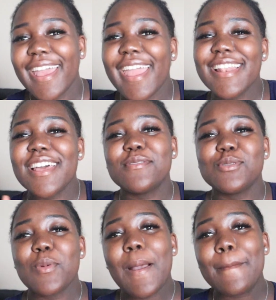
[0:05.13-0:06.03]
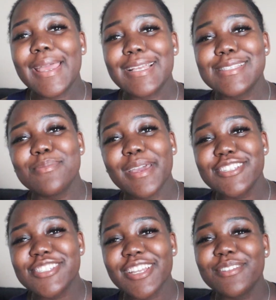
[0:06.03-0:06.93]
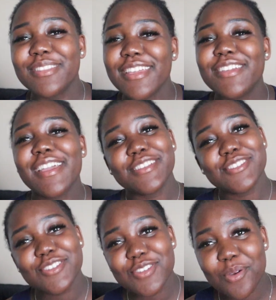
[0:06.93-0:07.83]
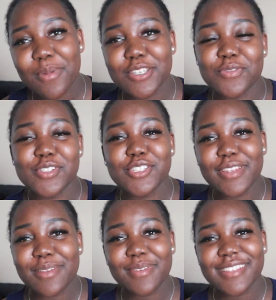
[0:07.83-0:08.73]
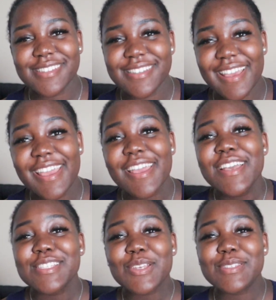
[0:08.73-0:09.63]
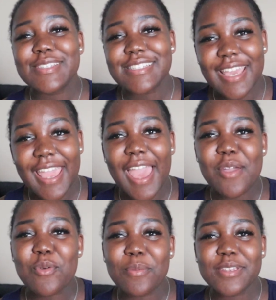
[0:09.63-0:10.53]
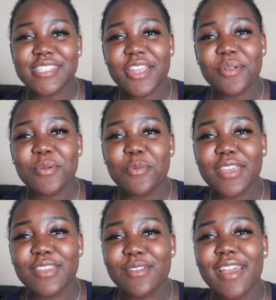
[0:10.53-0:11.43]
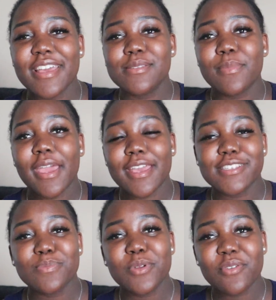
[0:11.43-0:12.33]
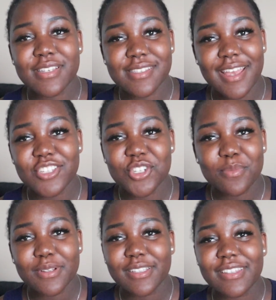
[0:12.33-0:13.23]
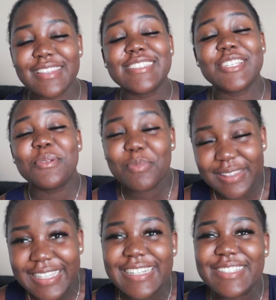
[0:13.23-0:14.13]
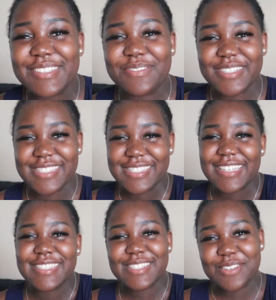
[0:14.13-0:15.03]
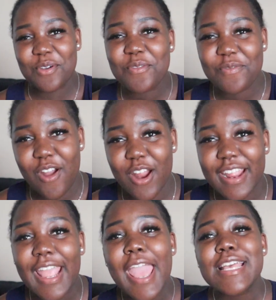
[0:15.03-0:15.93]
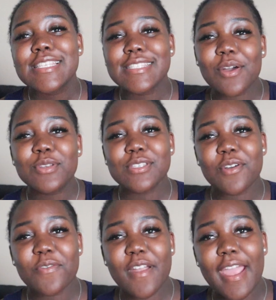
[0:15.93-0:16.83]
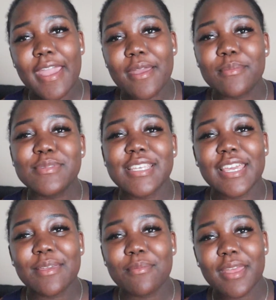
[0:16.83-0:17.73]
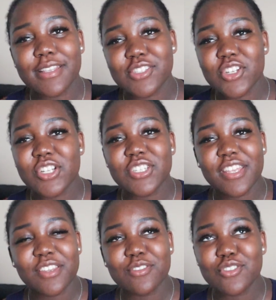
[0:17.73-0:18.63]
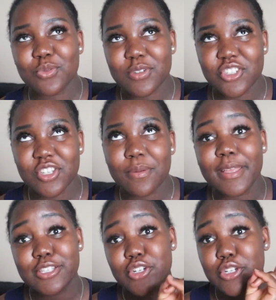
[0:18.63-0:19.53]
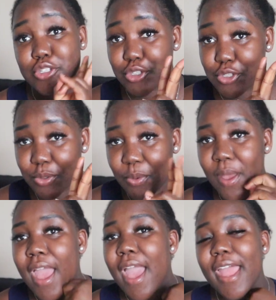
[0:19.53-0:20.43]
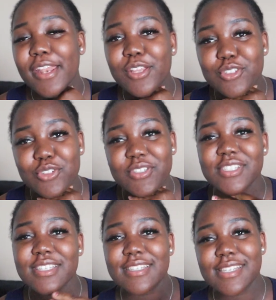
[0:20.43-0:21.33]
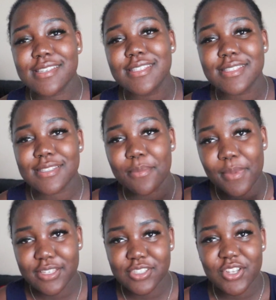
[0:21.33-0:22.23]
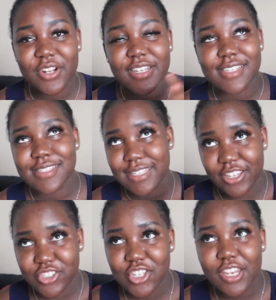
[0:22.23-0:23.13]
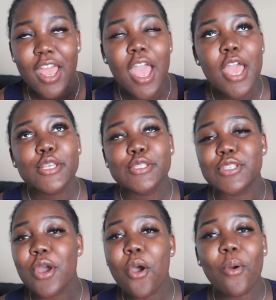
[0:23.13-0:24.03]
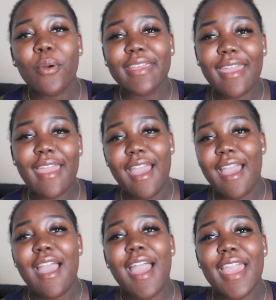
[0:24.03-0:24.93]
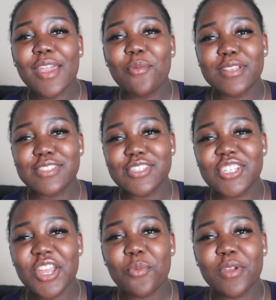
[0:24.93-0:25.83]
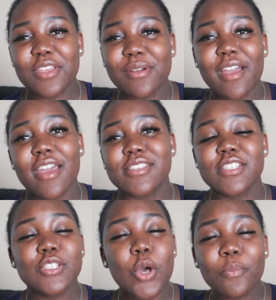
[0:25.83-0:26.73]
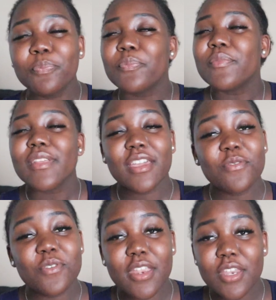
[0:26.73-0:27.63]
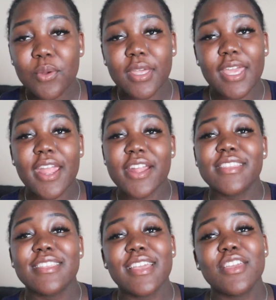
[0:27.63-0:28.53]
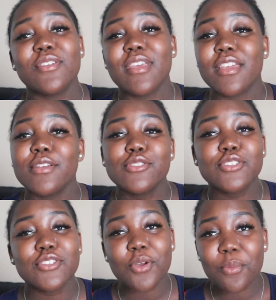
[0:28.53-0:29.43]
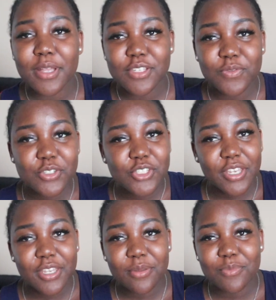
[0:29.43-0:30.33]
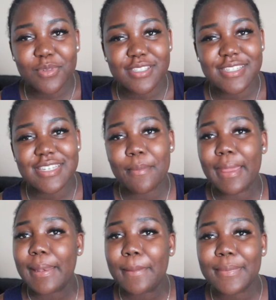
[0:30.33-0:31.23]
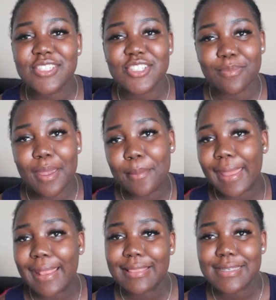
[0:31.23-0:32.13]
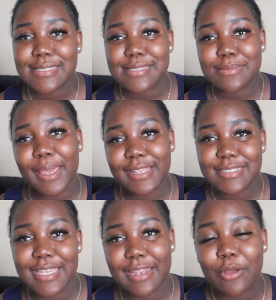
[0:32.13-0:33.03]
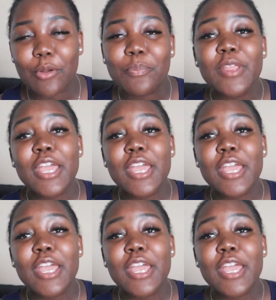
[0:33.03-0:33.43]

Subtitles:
Hey loves, welcome back to my channel. Thank you guys so much for joining me today. So today I will be sharing with you guys my experience at Chamberlain University so far. So far I am taking med-surg and nutrition, med-surg 2 and nutrition this semester, this session. So yeah, I can't wait to share it with you guys. So if you're new here, hey, thank you so much for joining me today. My name is Jemima and this is my channel.